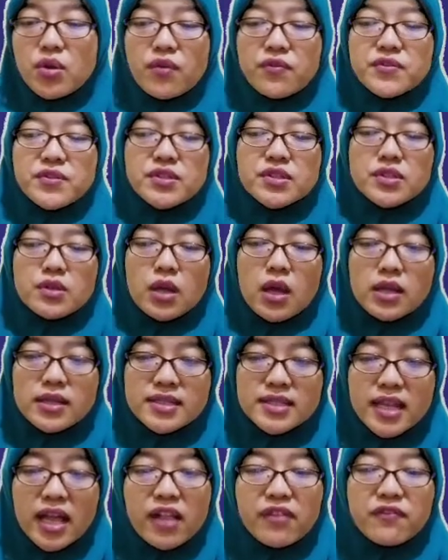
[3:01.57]
of
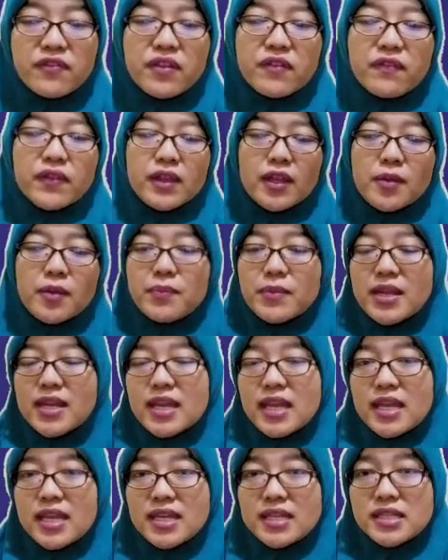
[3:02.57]

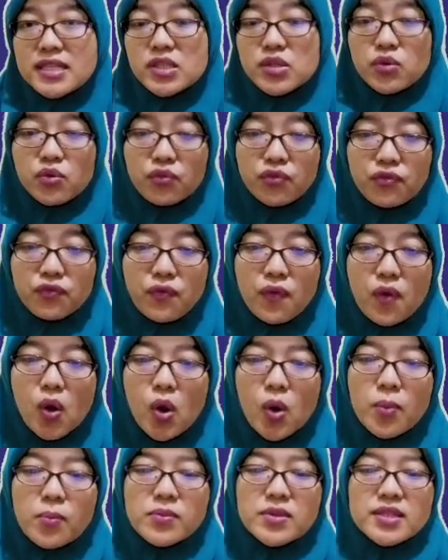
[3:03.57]
self-development is to
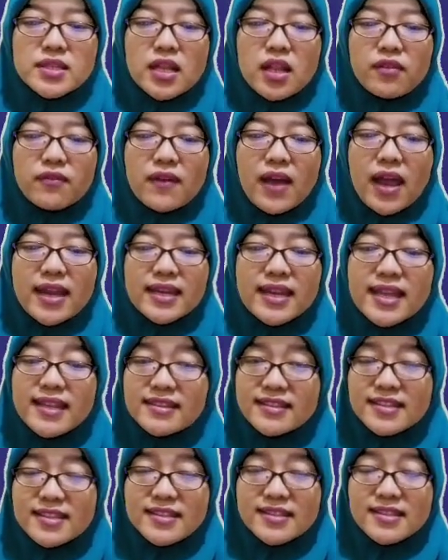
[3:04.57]
form
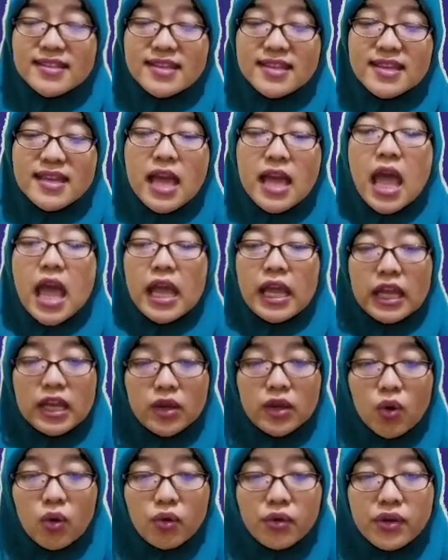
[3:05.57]
self-identity
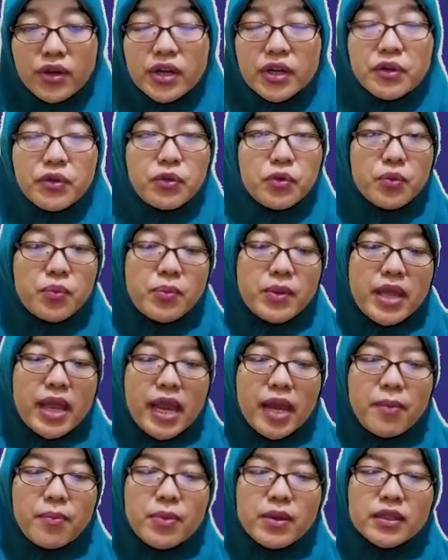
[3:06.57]
in order to be
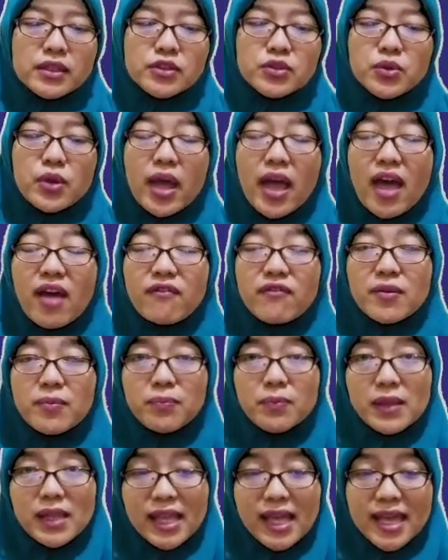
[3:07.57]
able to have a
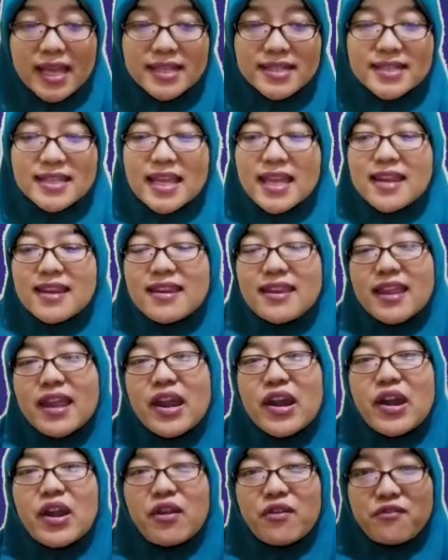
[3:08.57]
place in
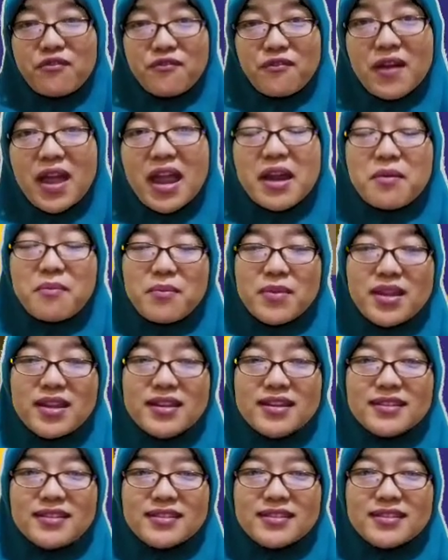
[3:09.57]
their environment.